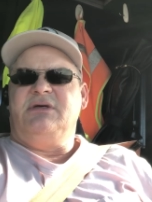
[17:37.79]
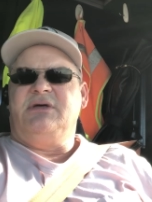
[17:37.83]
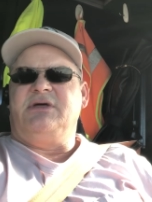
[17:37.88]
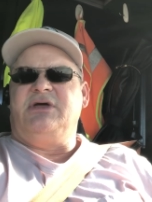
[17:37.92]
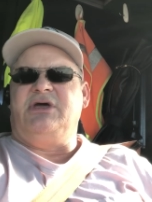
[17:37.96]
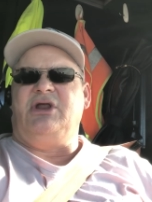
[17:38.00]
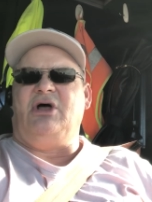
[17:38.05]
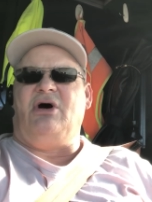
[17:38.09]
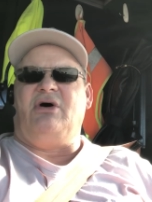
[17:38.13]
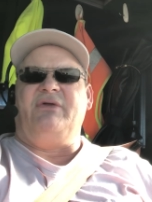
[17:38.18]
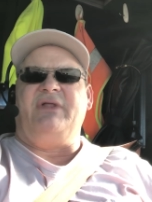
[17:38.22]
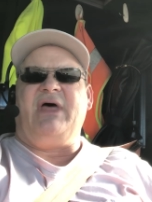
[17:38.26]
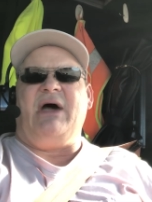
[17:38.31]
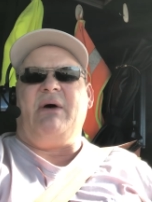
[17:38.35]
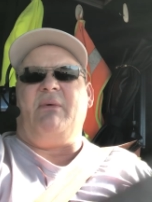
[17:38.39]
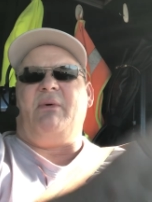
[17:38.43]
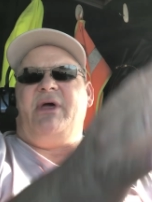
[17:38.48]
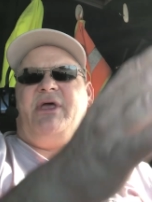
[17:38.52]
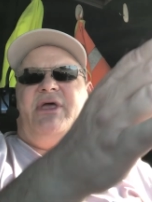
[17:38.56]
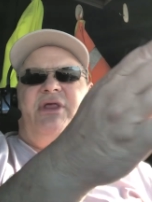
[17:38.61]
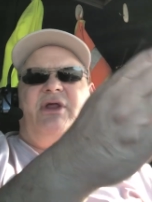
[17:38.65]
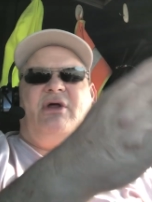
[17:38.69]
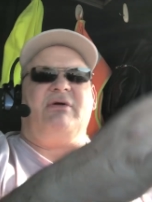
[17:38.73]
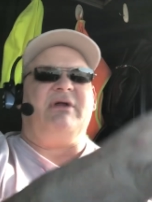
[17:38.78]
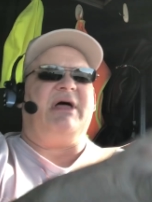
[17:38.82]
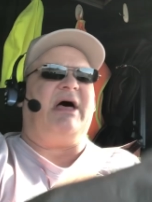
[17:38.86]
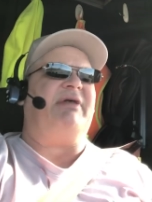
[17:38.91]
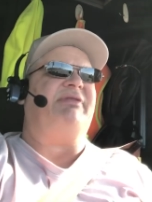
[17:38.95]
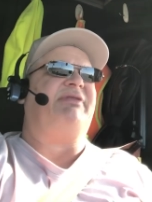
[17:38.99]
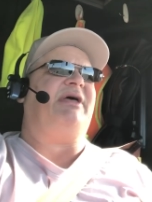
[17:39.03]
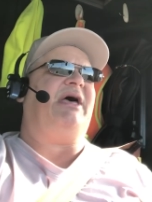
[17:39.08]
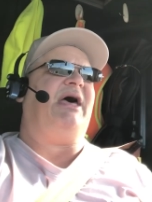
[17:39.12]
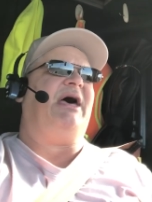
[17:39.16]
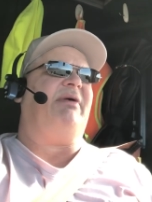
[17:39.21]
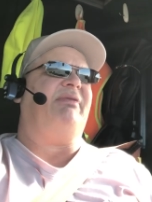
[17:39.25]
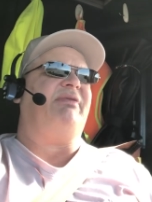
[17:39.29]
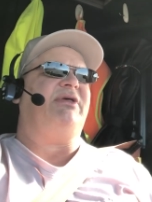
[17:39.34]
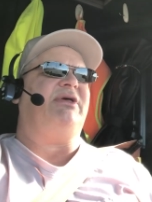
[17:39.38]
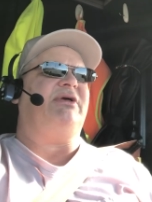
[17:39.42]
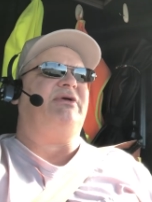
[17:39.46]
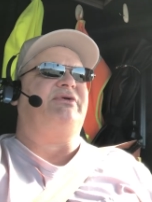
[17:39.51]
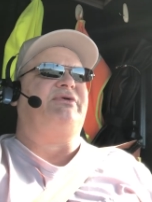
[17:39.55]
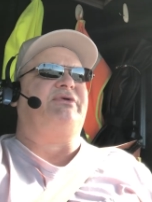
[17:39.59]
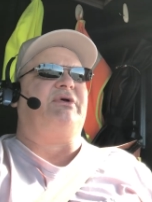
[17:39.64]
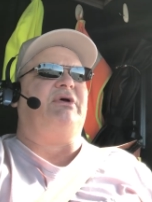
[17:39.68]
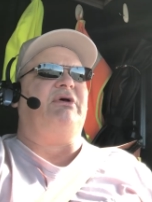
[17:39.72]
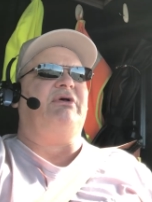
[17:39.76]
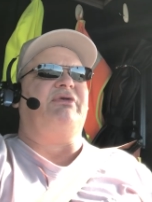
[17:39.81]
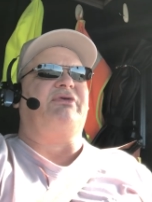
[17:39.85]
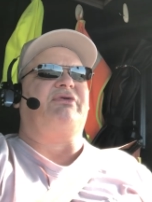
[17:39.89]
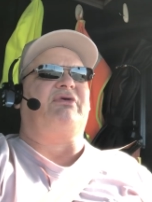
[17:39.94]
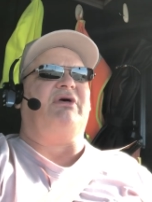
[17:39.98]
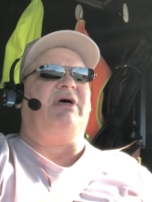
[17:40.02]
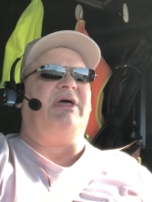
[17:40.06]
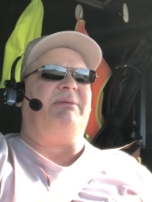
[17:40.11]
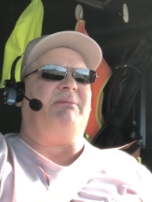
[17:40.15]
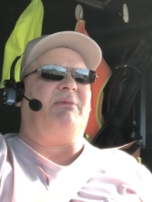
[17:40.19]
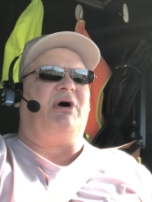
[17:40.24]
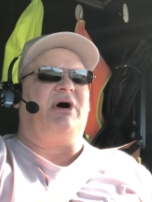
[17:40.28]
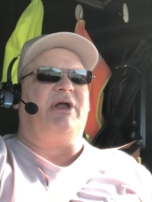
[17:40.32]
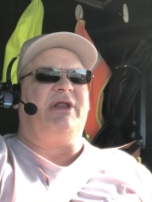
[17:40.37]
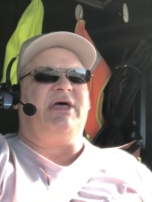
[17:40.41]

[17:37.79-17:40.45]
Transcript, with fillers: You know, that way you don't have to have the insurance claim on